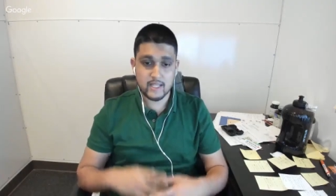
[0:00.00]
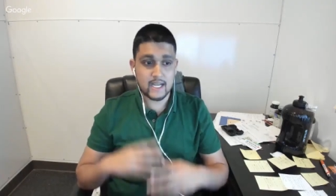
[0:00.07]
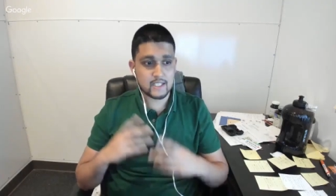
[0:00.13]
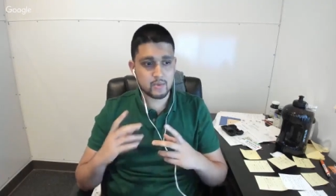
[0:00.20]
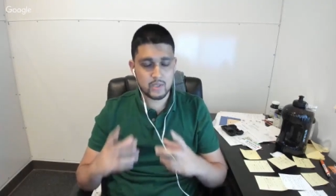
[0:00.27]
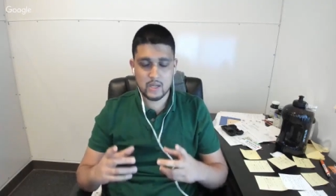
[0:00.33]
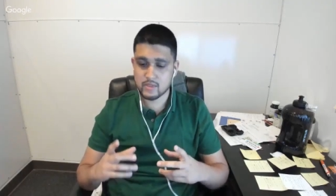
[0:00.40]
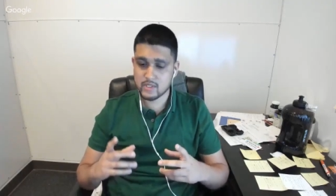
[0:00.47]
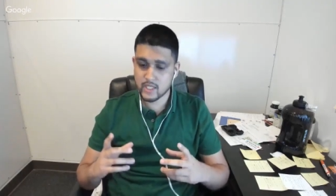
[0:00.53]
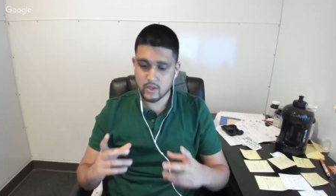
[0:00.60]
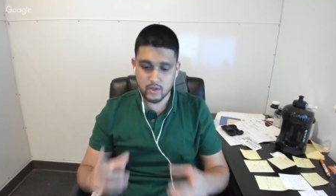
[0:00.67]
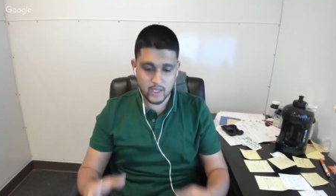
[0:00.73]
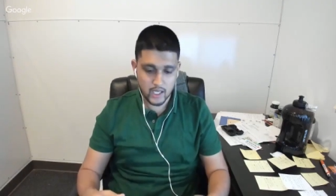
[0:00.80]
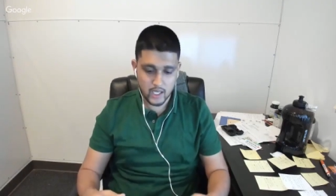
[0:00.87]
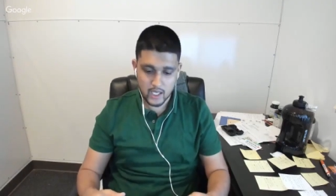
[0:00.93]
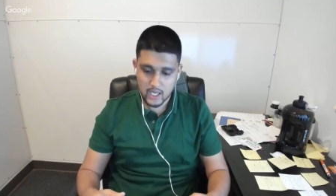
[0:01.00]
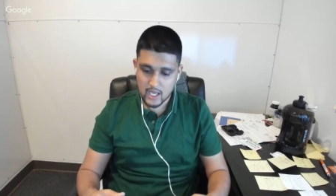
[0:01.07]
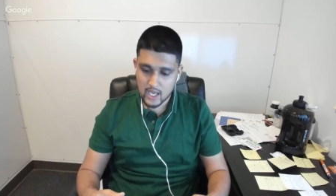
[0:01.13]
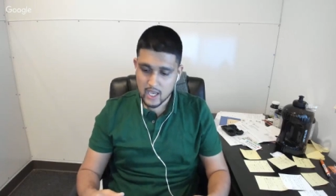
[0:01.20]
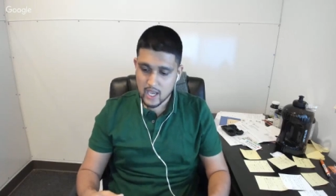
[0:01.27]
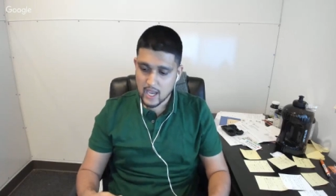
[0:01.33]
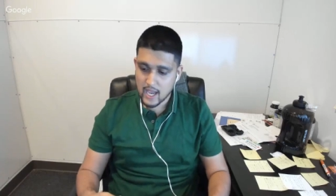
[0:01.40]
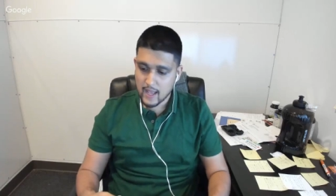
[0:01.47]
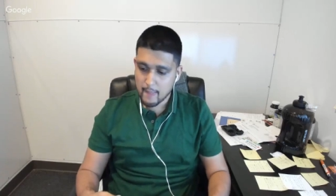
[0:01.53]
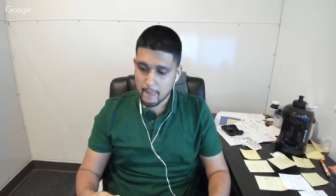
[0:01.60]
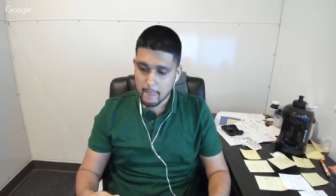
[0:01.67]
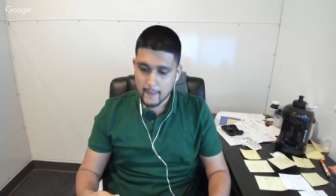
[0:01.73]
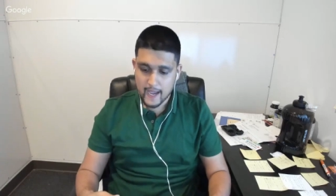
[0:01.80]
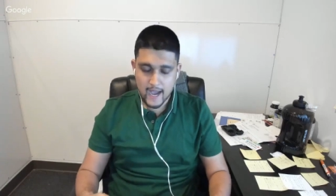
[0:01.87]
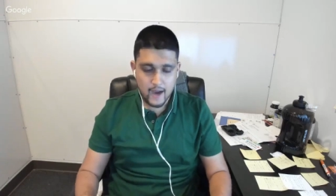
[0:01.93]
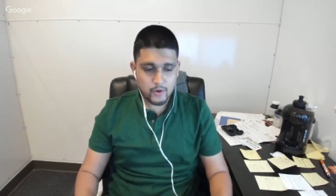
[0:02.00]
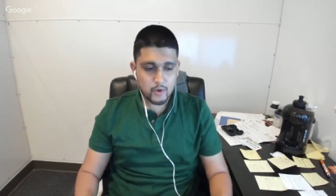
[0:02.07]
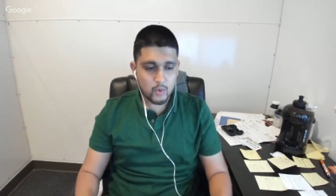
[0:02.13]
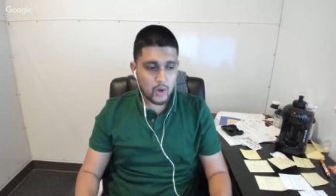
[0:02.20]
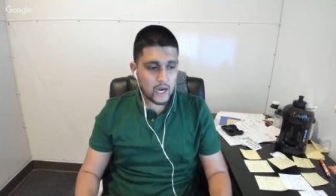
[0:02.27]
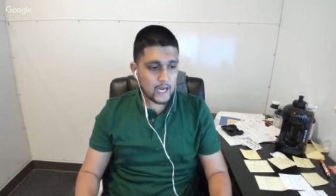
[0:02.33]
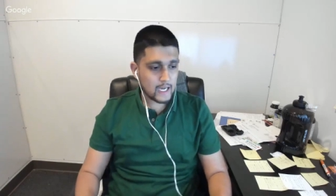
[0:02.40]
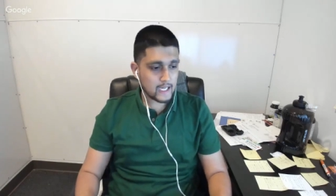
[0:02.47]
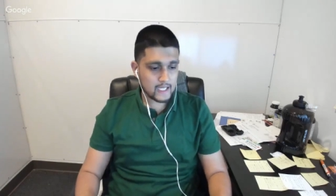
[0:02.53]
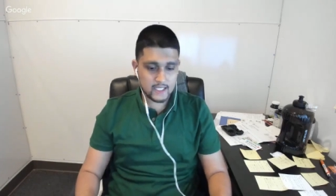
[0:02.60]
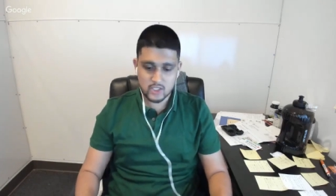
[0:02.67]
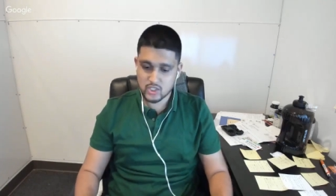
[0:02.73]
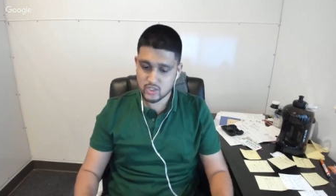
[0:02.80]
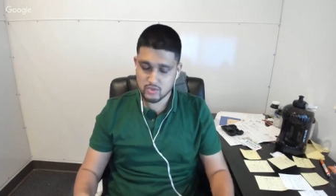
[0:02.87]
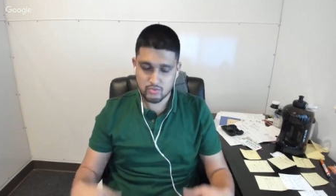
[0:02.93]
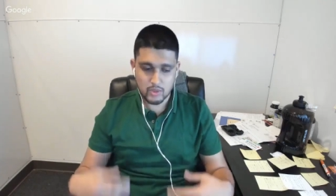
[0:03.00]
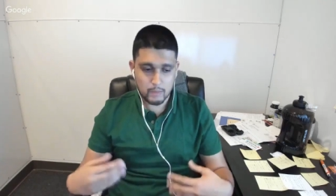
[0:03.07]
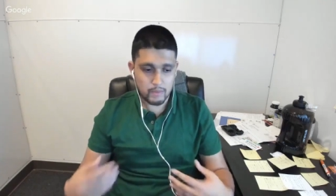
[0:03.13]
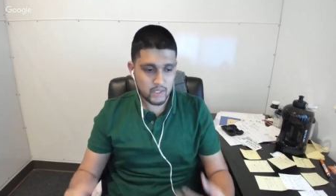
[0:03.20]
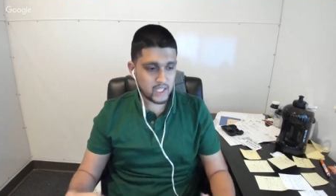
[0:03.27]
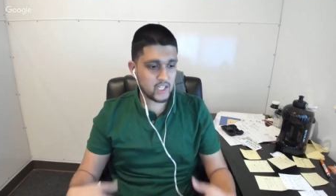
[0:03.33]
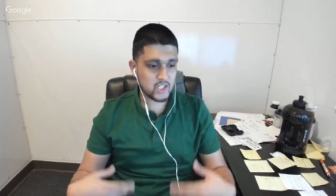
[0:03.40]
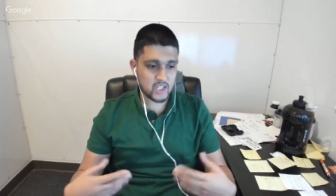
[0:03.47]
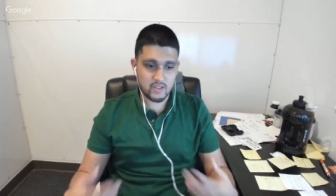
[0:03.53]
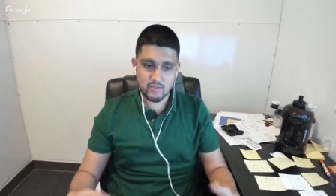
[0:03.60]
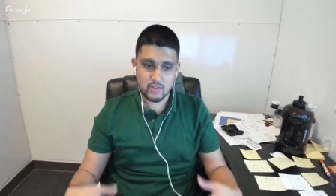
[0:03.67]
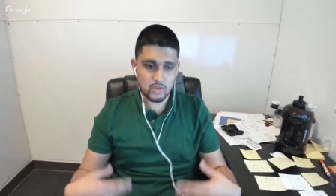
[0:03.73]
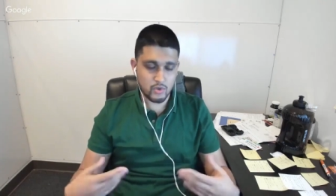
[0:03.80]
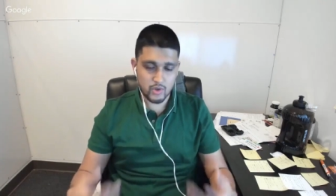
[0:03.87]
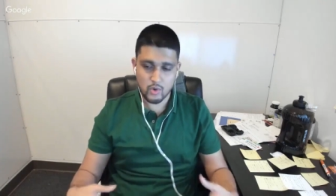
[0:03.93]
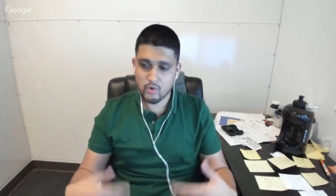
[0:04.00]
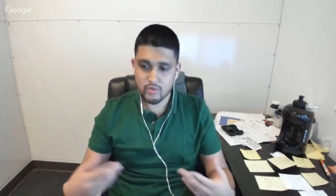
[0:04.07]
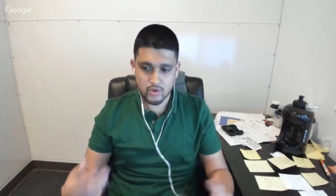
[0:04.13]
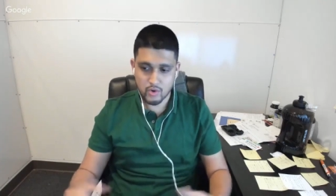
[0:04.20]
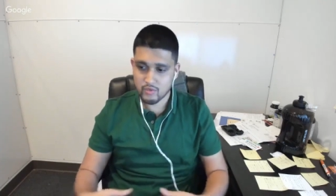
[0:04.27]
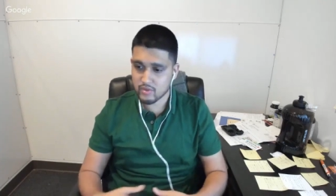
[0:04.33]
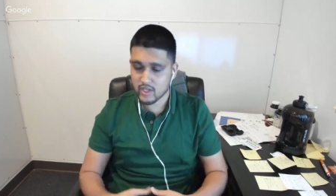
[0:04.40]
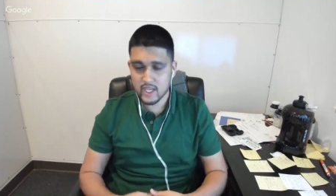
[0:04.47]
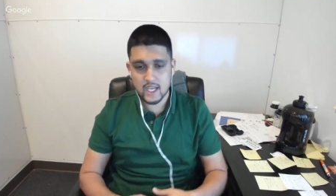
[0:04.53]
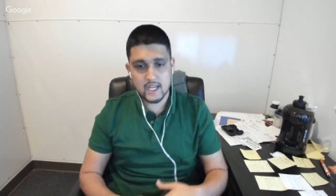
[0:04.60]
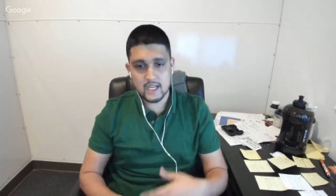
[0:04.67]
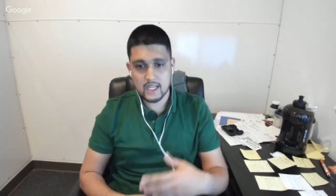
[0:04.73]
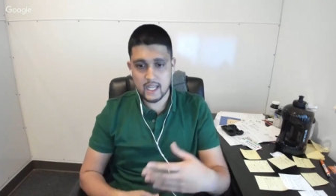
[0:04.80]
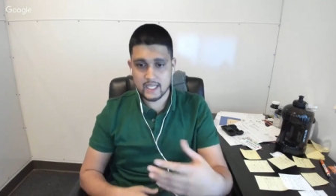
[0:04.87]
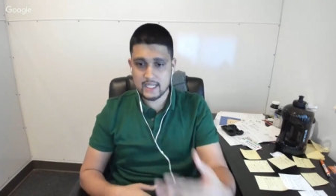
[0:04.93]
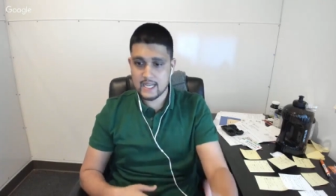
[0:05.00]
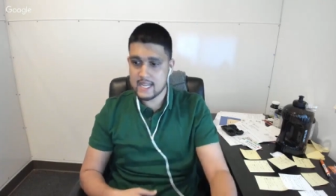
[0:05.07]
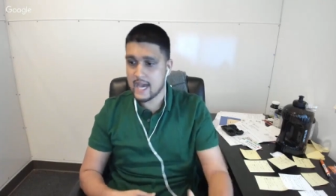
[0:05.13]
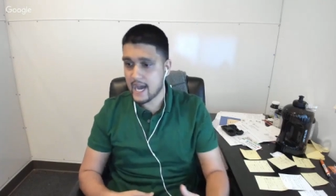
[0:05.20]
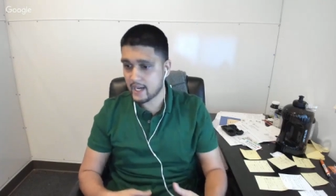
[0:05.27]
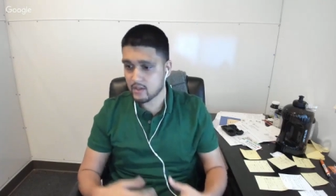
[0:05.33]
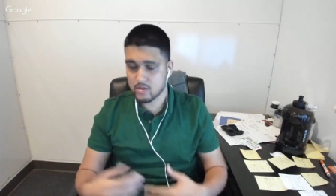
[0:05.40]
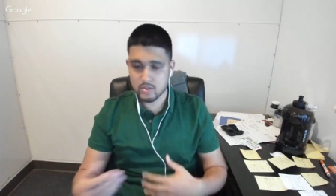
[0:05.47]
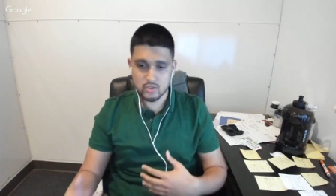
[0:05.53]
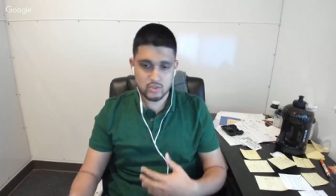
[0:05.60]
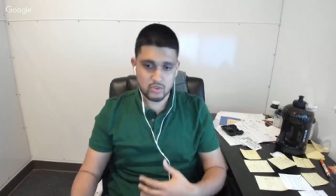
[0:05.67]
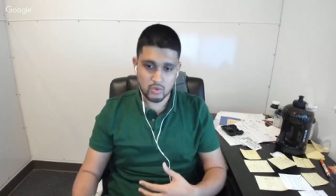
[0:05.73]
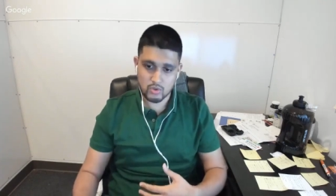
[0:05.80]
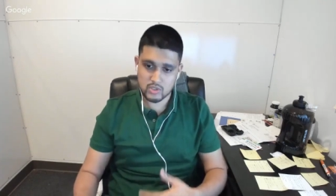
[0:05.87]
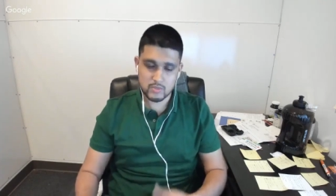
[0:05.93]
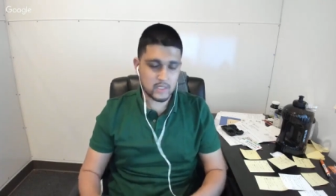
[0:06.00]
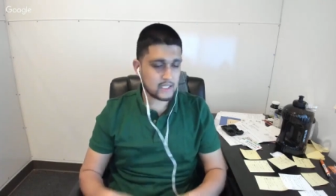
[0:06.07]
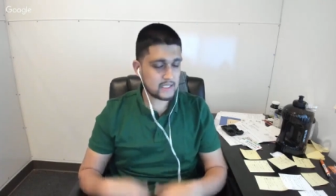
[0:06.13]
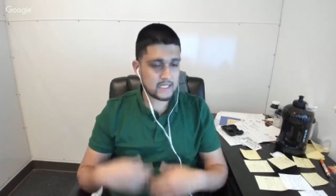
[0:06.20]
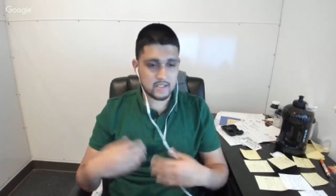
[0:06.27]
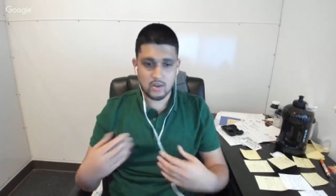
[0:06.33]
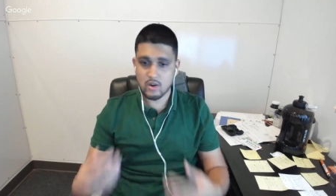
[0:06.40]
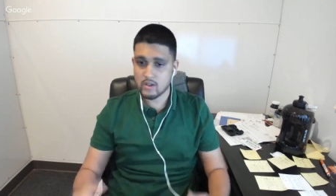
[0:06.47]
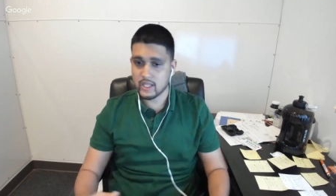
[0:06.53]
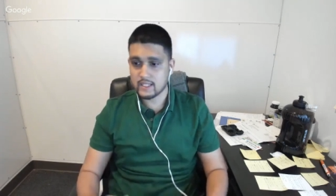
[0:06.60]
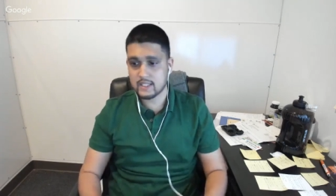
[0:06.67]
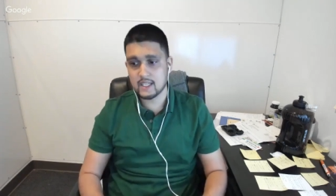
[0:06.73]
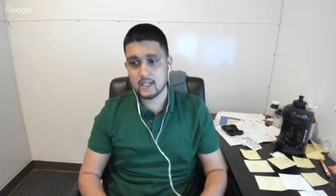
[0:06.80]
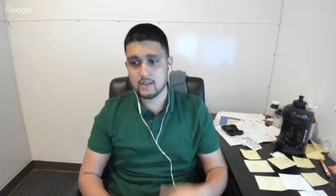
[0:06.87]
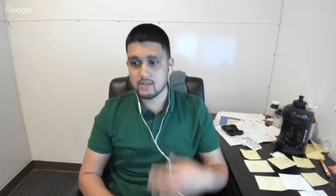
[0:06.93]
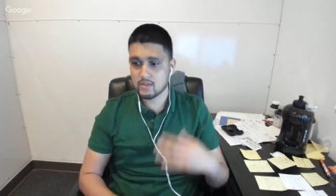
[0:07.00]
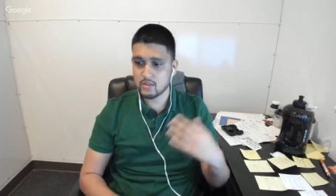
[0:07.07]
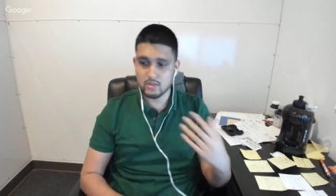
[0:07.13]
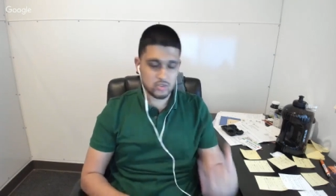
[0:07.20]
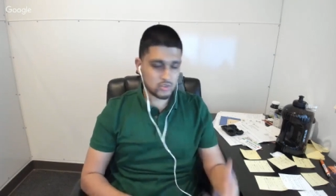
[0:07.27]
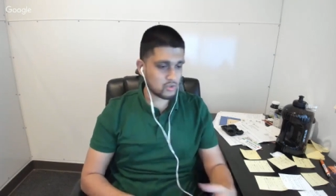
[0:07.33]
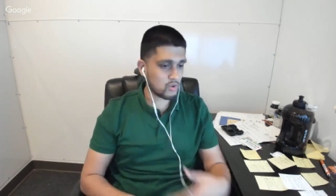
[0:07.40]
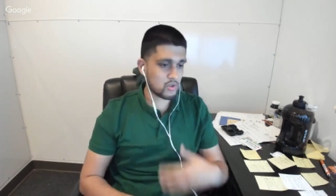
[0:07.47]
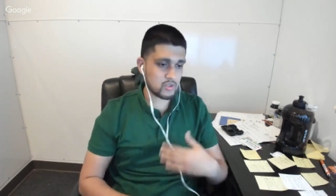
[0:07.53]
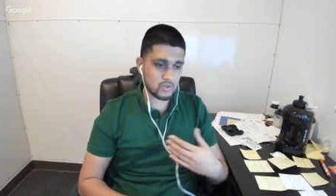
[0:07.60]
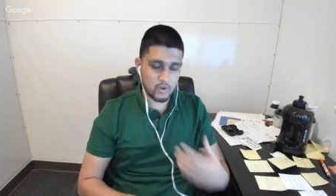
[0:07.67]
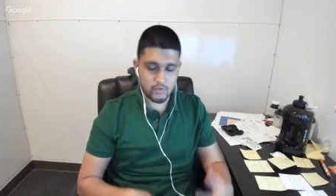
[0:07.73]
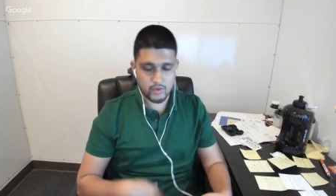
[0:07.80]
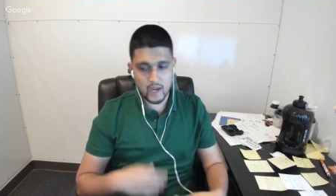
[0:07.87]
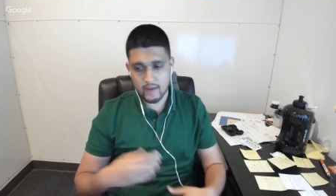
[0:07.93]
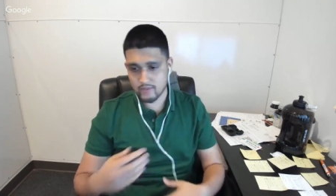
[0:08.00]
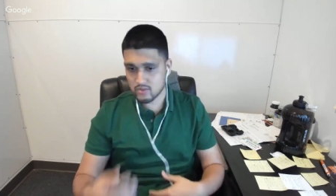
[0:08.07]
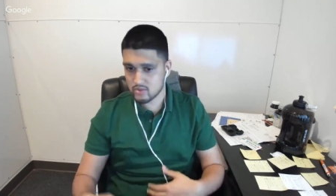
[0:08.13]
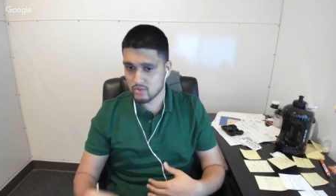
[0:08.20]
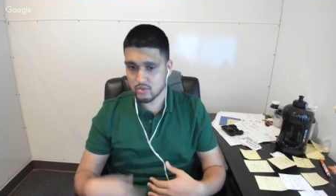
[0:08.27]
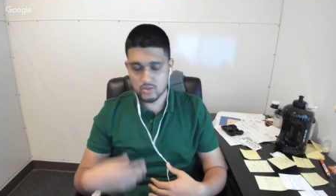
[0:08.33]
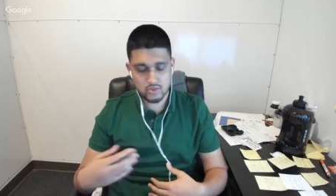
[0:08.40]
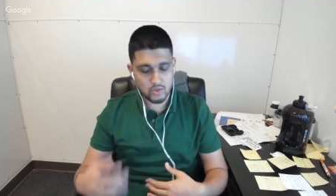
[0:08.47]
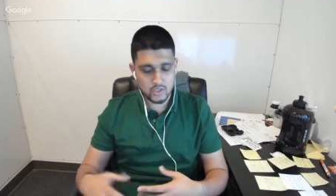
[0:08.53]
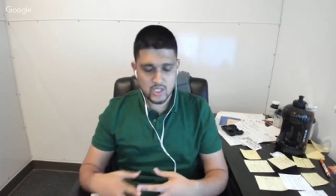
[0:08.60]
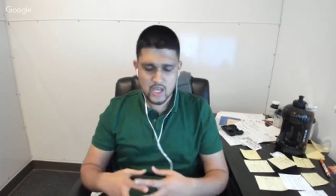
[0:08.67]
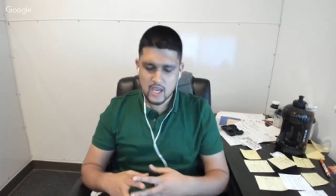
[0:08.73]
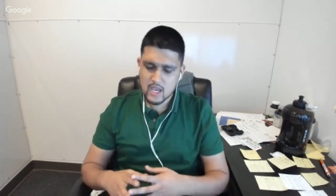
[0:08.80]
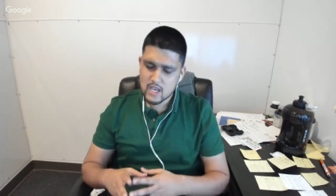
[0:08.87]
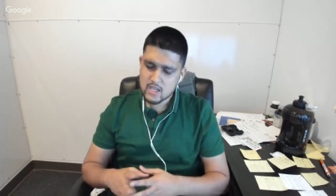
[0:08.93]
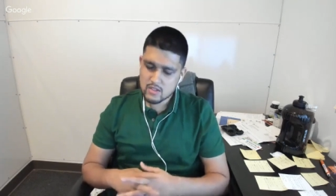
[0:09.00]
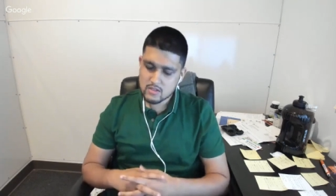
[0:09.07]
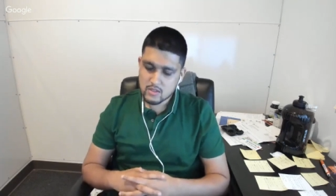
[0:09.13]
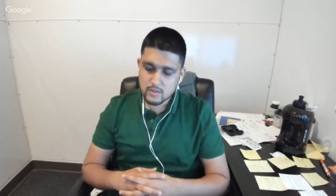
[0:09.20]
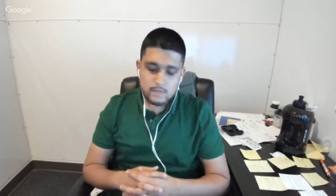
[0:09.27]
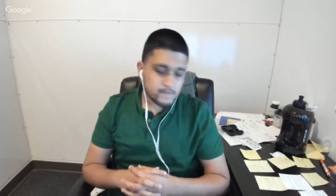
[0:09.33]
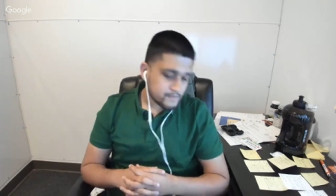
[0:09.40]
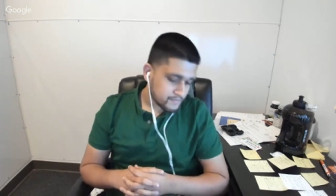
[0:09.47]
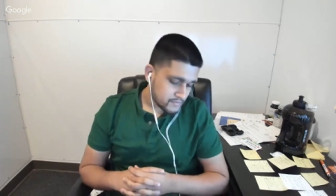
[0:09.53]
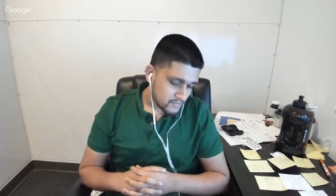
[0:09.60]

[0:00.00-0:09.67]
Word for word: That's when I was like, okay, how do I just replenish inventory over and over again and like not go to stores? Because that's all I did. I used to go to stores, after stores, stores. So,